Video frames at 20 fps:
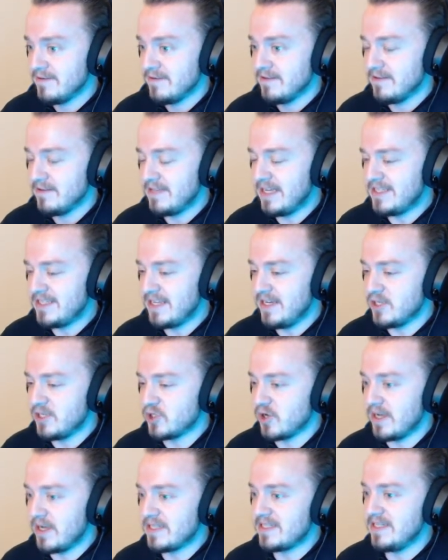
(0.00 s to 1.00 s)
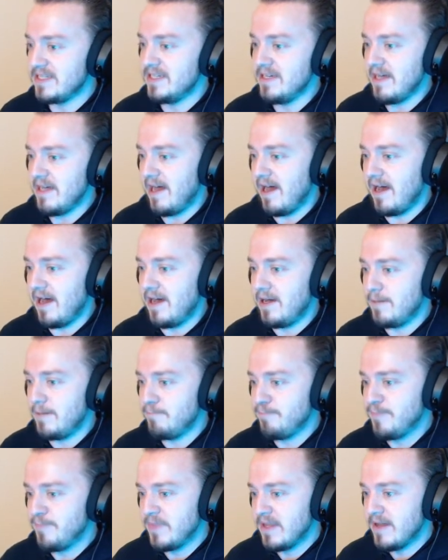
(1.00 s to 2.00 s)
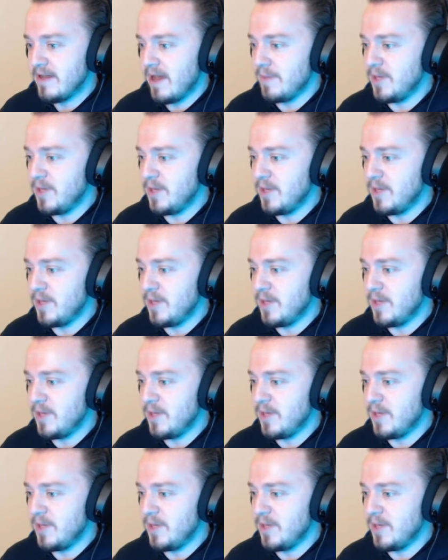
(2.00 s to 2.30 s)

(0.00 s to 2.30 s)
That's interesting. I mean,